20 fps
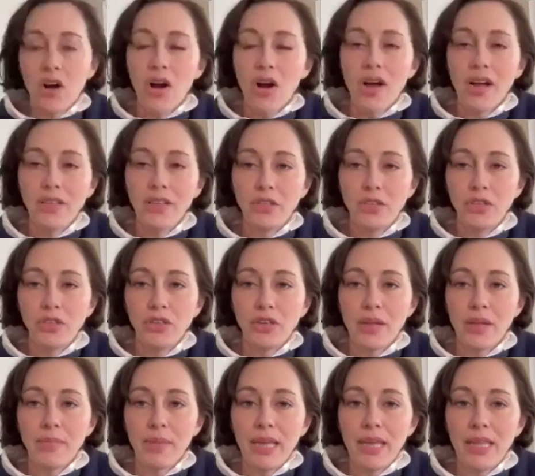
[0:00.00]
on. Do you know
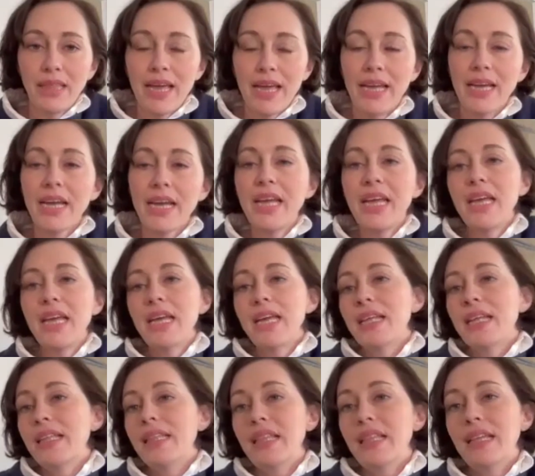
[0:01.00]
what I mean? Like
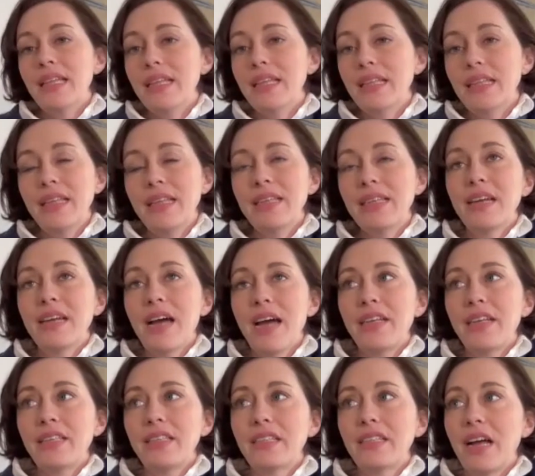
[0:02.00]
th- this kind
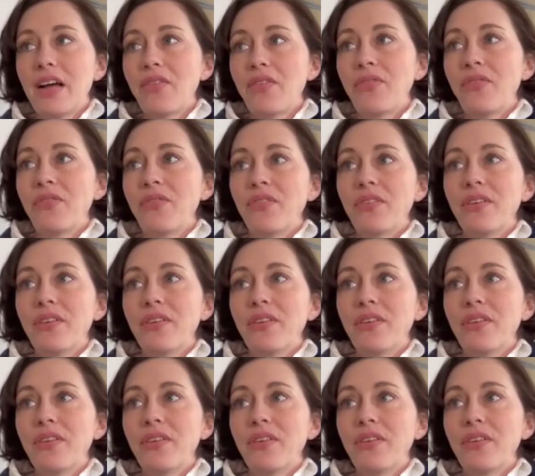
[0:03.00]
of stuff